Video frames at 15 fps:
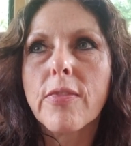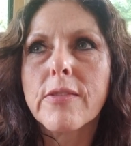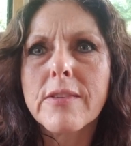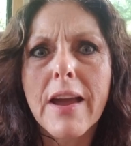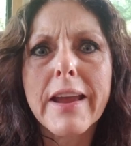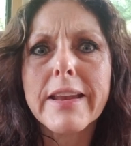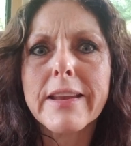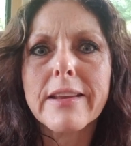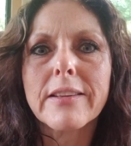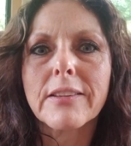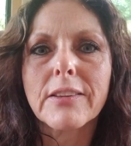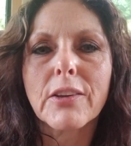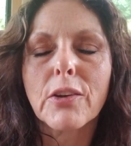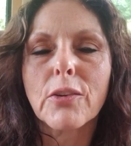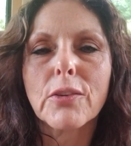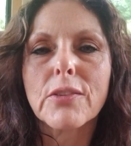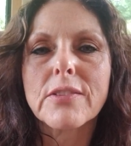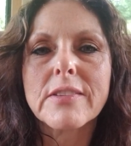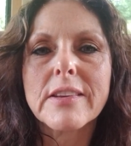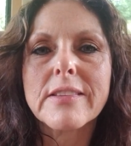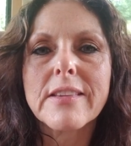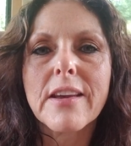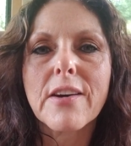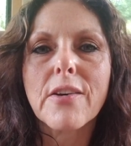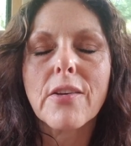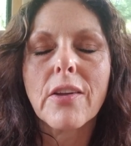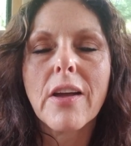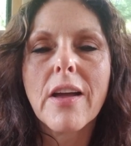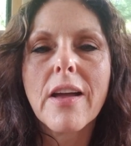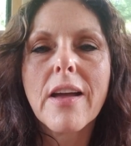tiny little detail.